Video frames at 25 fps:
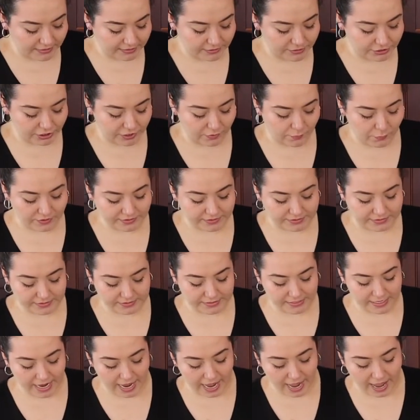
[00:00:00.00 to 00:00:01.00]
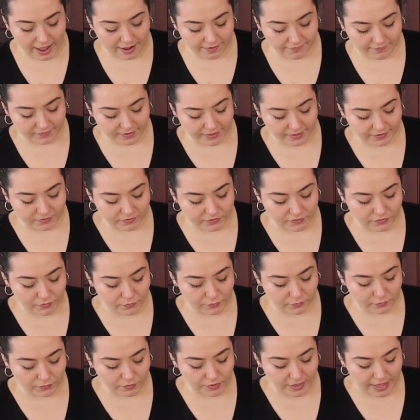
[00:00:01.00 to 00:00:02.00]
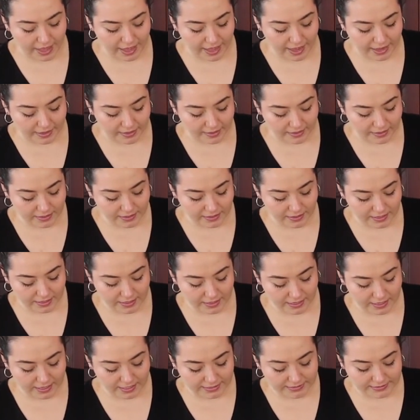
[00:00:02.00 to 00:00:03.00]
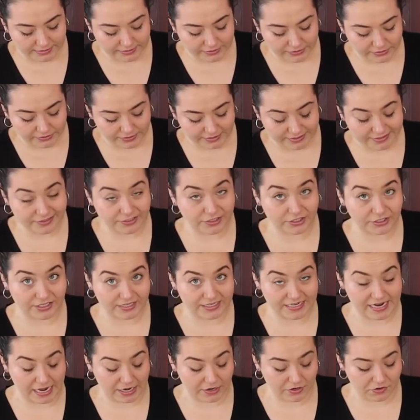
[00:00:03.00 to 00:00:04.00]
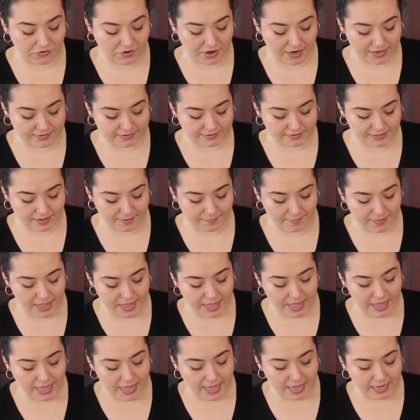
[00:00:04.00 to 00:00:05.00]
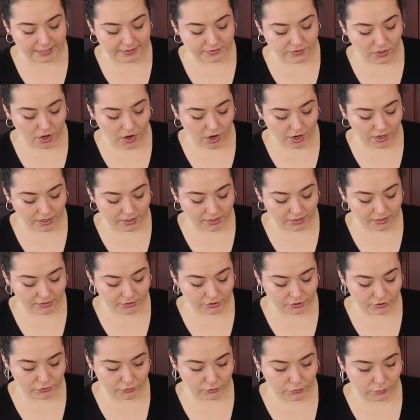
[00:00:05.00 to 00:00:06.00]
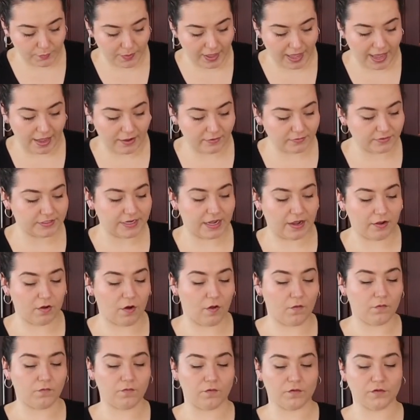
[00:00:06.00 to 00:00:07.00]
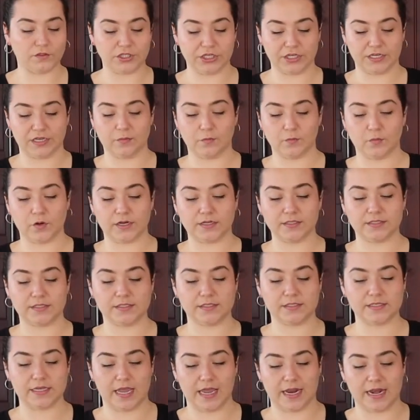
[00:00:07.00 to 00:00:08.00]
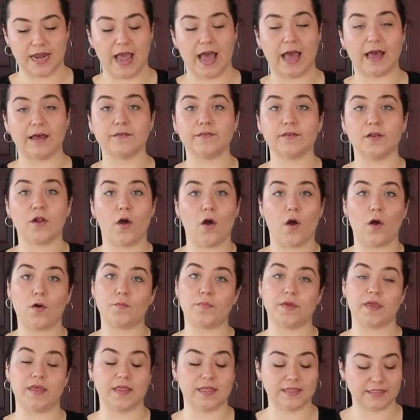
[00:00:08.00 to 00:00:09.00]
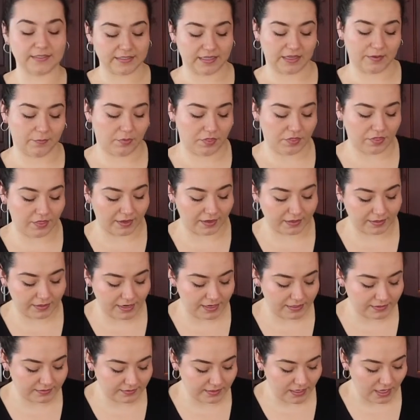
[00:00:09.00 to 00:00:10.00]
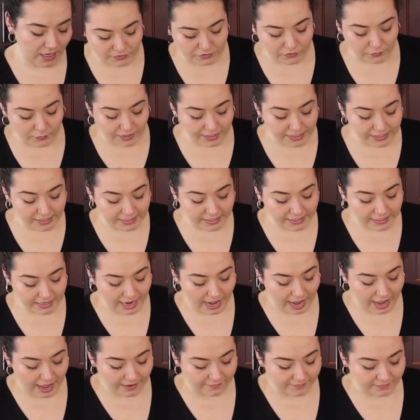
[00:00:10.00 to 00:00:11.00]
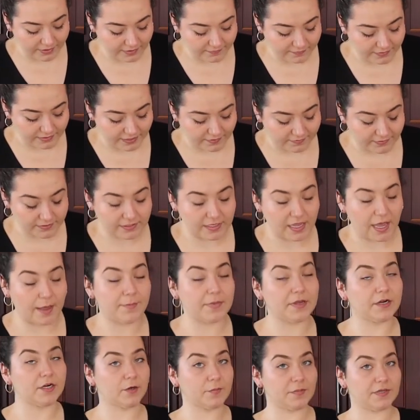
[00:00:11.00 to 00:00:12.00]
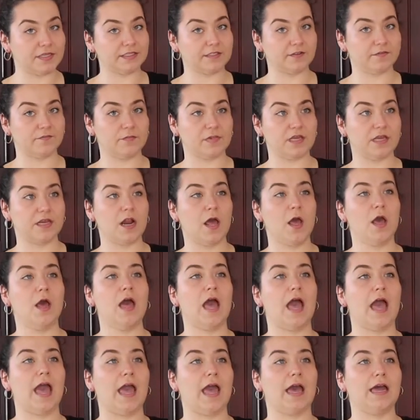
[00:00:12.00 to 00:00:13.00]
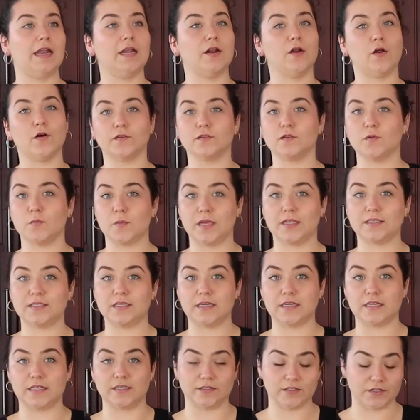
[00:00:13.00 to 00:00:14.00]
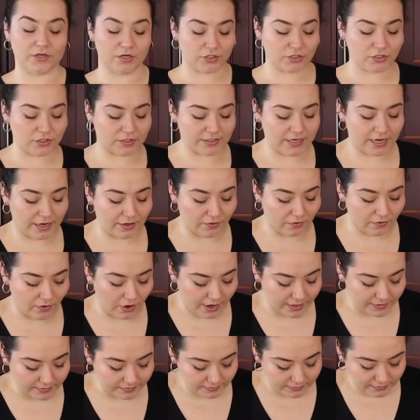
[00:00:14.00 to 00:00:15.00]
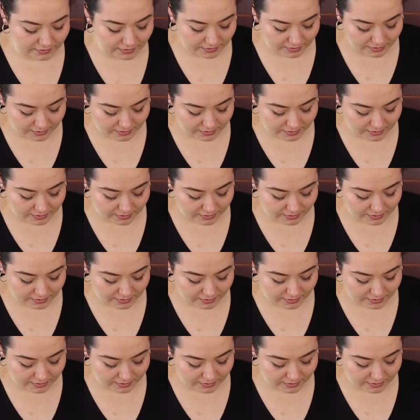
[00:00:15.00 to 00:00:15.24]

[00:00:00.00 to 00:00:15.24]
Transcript: these chicken breasts in half is so that it's a little easier to tenderize them. It's hard to pound out a full chicken breast and have it all be the same thickness. So cutting it in half gives us a bigger piece of meat, and it also makes it easier to tenderize.